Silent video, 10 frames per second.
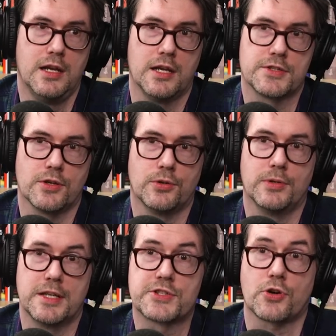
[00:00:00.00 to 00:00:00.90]
And so
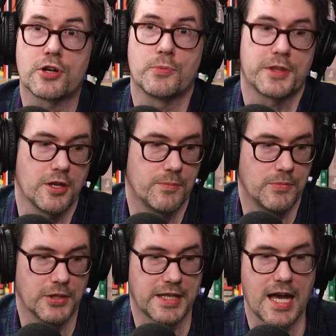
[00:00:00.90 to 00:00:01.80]
it started with
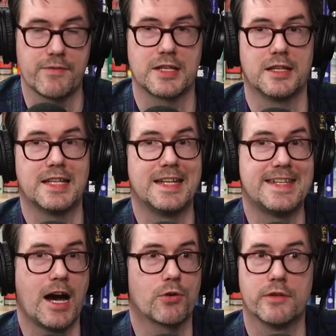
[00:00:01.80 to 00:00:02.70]
him like having a, a
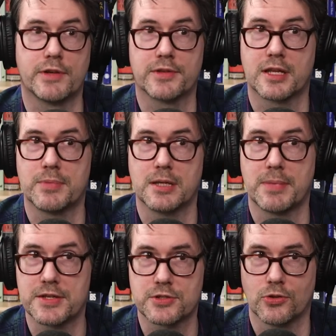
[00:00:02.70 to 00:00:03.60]
doubt of everything being
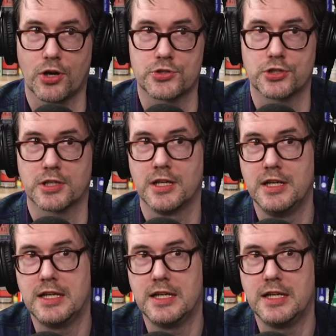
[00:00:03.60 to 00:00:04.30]
based on logic,